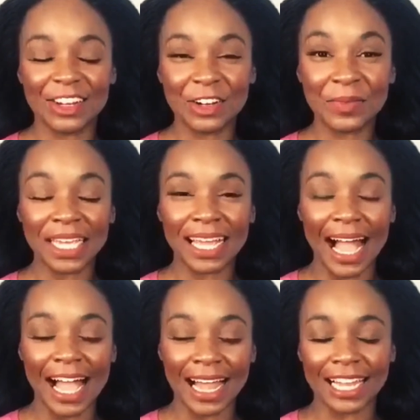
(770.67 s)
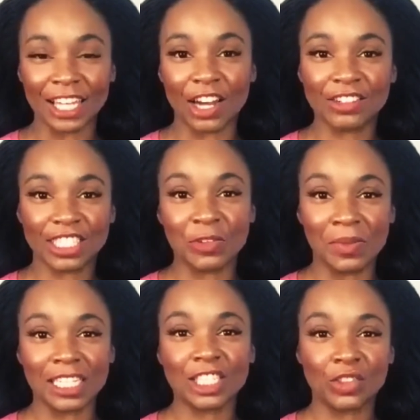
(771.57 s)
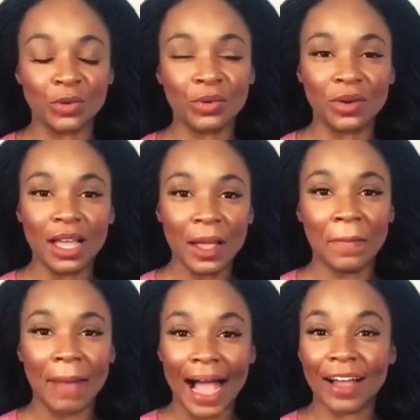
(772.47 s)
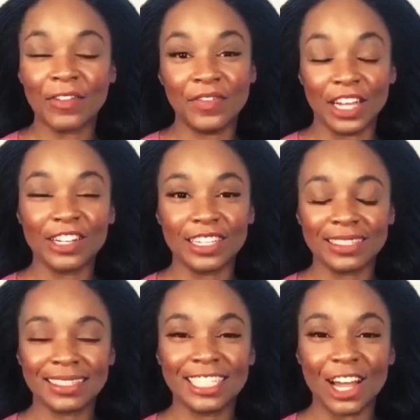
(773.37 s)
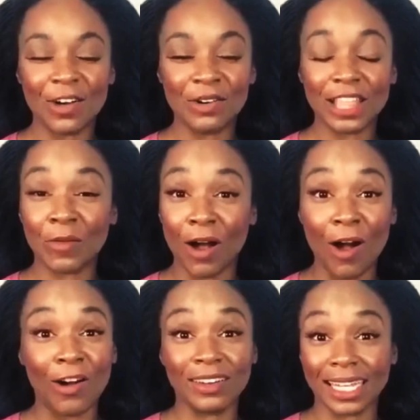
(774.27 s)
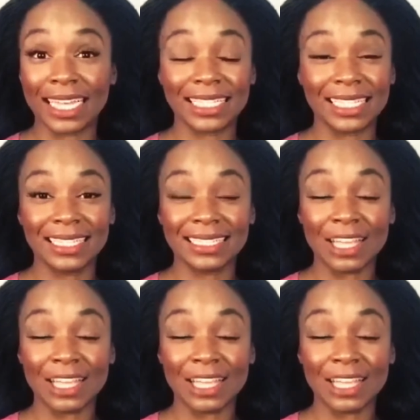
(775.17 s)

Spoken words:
You know what I mean? I learned so much through my failures. You know, they were all lessons.